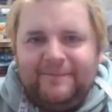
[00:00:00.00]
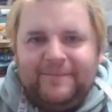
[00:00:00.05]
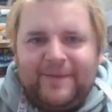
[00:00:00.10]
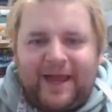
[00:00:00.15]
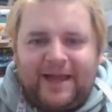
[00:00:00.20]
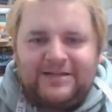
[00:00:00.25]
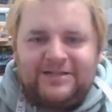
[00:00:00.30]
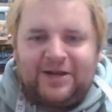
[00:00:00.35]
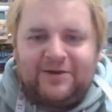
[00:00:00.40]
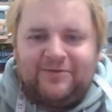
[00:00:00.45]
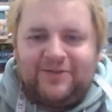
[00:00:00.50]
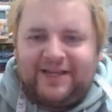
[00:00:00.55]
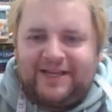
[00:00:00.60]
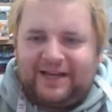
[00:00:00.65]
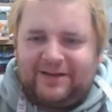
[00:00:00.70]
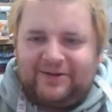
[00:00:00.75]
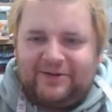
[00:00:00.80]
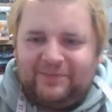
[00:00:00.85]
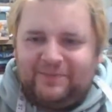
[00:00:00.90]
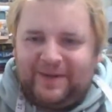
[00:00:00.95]
I don't think
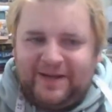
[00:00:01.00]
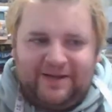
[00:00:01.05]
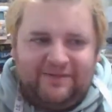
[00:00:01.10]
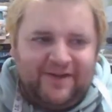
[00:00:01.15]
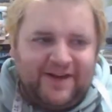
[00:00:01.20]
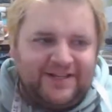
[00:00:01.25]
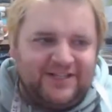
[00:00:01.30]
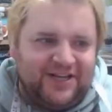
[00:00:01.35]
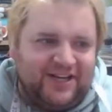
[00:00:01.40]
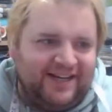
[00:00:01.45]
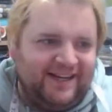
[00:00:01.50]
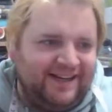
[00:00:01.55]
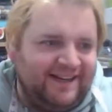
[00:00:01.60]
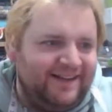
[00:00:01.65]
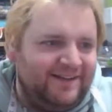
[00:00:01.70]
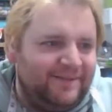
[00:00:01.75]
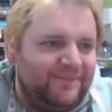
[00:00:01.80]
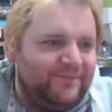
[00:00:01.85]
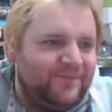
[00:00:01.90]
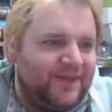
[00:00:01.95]
I could be a veggie.
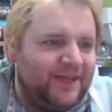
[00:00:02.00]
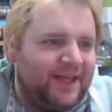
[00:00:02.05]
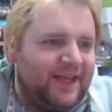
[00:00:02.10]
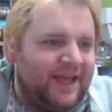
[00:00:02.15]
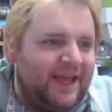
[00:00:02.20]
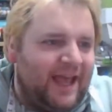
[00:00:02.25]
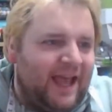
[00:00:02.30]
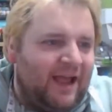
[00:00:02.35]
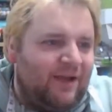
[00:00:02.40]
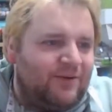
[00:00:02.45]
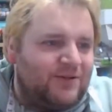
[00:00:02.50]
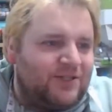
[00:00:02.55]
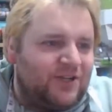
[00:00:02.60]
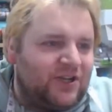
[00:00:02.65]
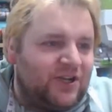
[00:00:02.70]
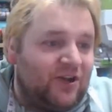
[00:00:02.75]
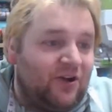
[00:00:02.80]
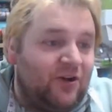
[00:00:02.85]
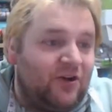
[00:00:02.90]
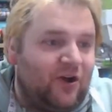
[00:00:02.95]
It was
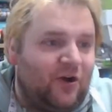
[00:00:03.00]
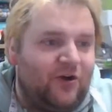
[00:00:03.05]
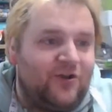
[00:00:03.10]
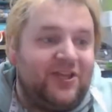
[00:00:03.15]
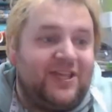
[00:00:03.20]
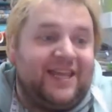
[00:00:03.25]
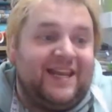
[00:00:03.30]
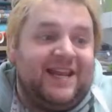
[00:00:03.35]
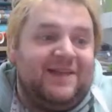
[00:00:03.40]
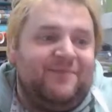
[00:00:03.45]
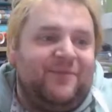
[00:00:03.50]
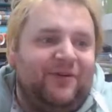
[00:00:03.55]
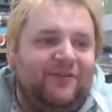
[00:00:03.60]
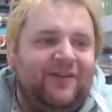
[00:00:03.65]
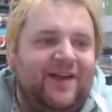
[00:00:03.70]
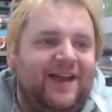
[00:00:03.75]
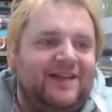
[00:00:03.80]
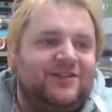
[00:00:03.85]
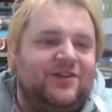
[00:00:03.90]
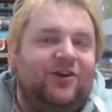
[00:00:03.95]
like, oh, you can eat
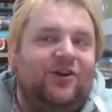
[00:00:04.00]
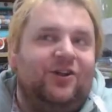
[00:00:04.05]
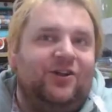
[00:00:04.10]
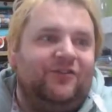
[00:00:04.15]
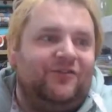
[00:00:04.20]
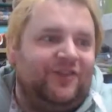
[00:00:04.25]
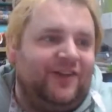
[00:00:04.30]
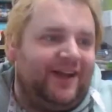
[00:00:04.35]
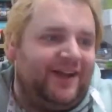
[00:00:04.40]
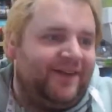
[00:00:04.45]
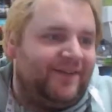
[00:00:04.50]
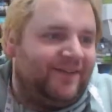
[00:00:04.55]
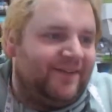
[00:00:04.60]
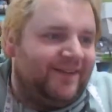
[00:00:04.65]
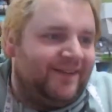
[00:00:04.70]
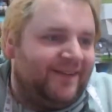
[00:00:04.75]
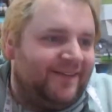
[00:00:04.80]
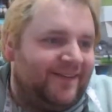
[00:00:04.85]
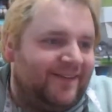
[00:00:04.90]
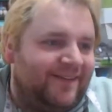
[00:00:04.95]
buffets. Oh, lovely.
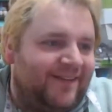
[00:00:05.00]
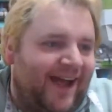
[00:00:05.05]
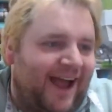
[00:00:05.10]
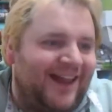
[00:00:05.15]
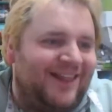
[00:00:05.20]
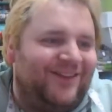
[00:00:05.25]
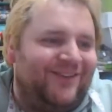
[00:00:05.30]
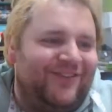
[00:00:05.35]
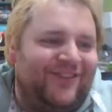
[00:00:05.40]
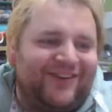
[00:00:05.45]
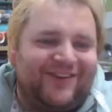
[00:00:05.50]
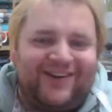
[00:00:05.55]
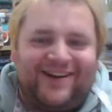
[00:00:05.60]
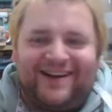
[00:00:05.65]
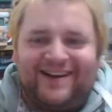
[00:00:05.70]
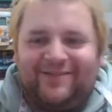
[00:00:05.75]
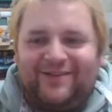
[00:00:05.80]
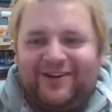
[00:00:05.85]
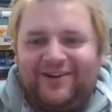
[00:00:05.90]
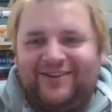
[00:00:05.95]
I love the
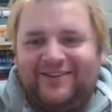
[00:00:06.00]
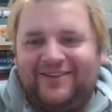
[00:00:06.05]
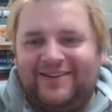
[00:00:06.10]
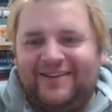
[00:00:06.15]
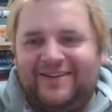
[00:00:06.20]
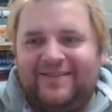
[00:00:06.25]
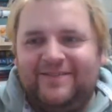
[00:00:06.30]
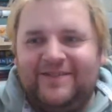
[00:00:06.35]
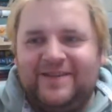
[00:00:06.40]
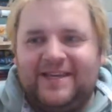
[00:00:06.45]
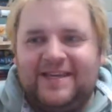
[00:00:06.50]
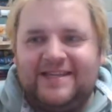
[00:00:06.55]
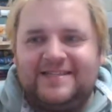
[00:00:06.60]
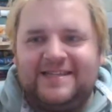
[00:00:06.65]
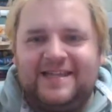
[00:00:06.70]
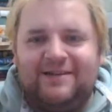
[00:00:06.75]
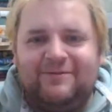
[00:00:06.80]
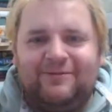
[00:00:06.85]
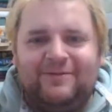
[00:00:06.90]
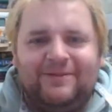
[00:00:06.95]
Cracker Barrel.
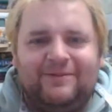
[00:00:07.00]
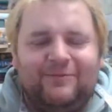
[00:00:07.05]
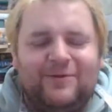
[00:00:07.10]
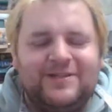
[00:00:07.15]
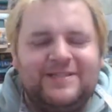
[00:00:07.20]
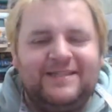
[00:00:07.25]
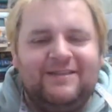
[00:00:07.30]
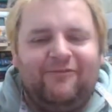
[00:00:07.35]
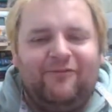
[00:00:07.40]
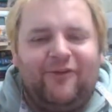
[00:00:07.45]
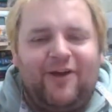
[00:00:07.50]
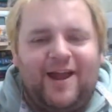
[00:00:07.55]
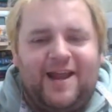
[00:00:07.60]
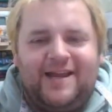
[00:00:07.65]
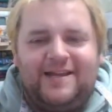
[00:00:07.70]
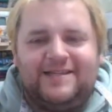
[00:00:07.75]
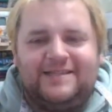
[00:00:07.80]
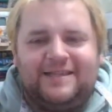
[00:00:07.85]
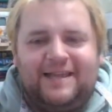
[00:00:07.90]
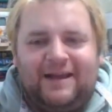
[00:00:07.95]
Isn't it? What's the
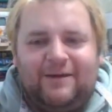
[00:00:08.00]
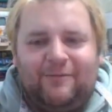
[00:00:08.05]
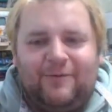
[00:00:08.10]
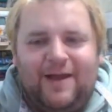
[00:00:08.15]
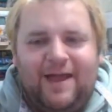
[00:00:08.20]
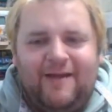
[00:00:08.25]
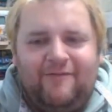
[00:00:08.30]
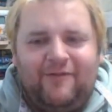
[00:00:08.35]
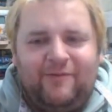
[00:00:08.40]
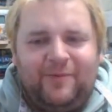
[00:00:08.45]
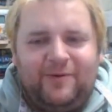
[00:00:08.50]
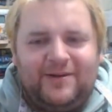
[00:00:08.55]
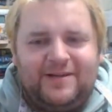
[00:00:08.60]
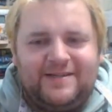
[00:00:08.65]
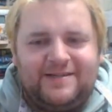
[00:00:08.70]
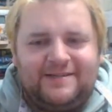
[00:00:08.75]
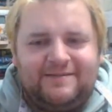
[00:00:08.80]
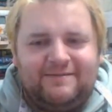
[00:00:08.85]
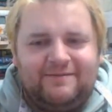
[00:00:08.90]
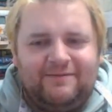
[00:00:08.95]
phrase like where
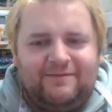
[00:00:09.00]
everybody's?